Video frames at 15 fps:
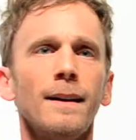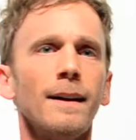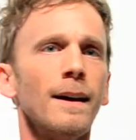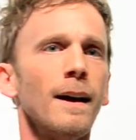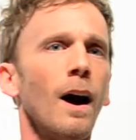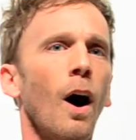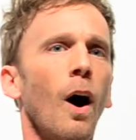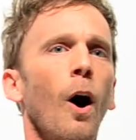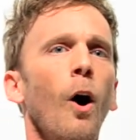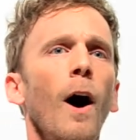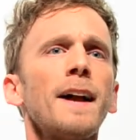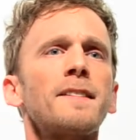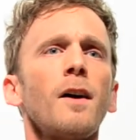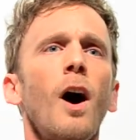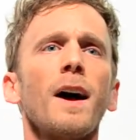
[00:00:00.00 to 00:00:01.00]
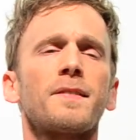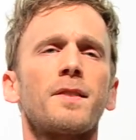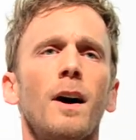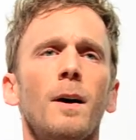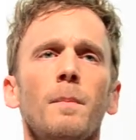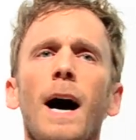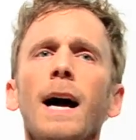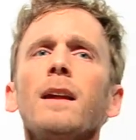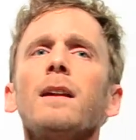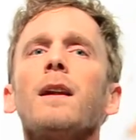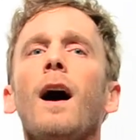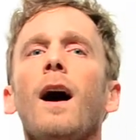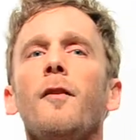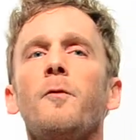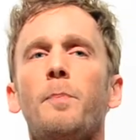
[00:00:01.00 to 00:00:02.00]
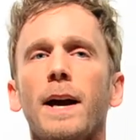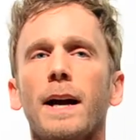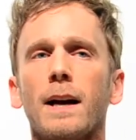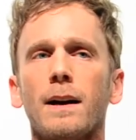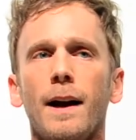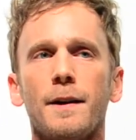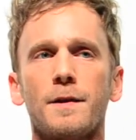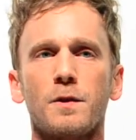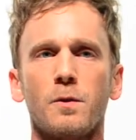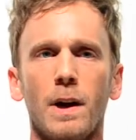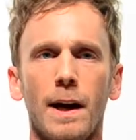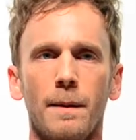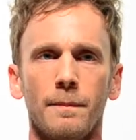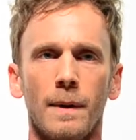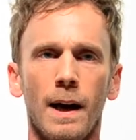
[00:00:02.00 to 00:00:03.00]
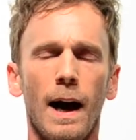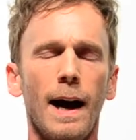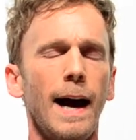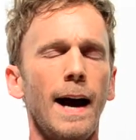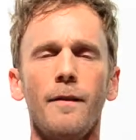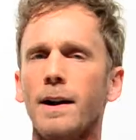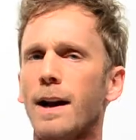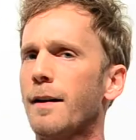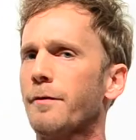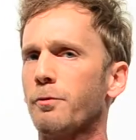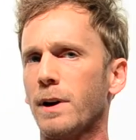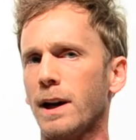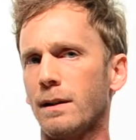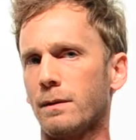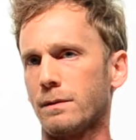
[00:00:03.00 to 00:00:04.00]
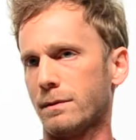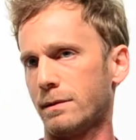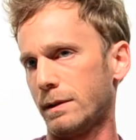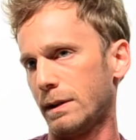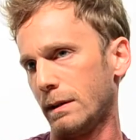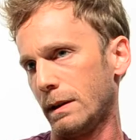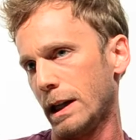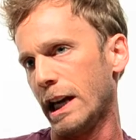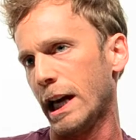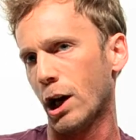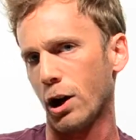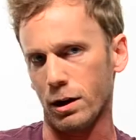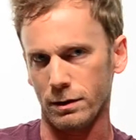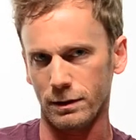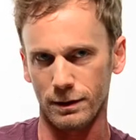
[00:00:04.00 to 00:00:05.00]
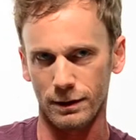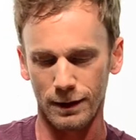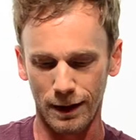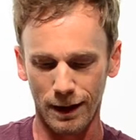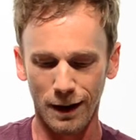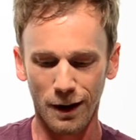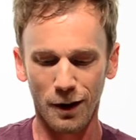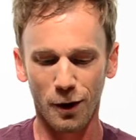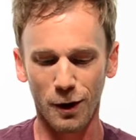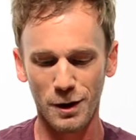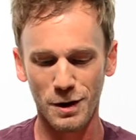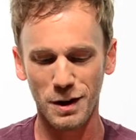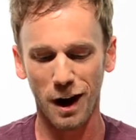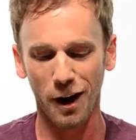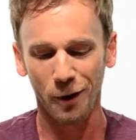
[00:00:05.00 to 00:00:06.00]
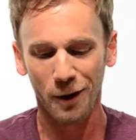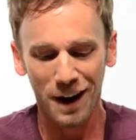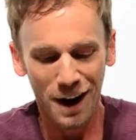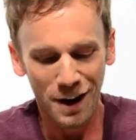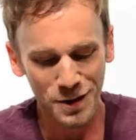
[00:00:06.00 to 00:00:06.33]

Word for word: Oh, that's awesome. I love bacon ice cream. I have it every year or so.